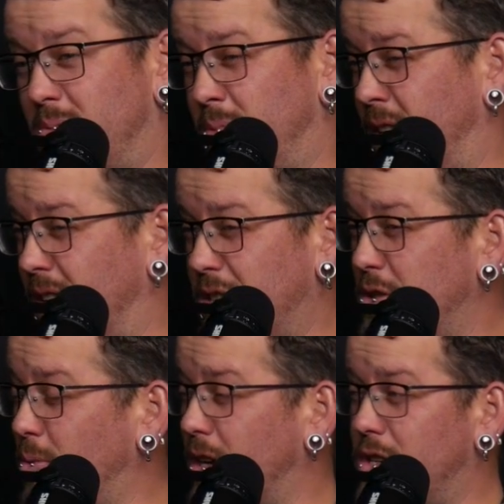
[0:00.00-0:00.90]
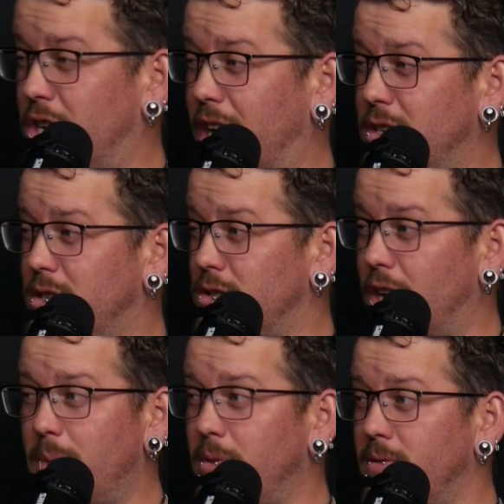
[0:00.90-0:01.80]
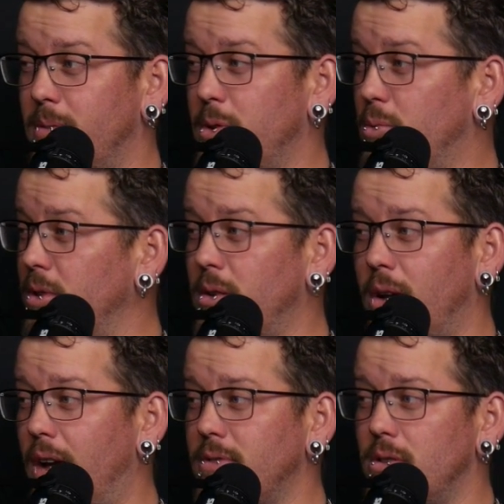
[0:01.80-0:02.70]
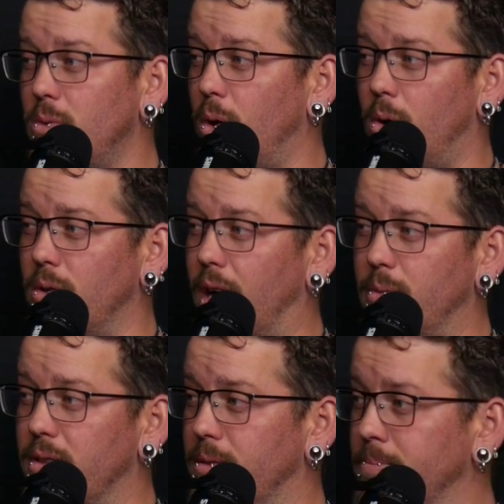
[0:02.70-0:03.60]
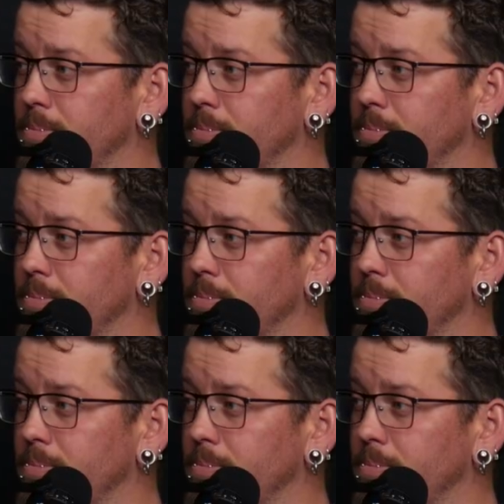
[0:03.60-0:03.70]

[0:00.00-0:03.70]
unless you want to change the shape of them, you really don't have to do a whole lot with them.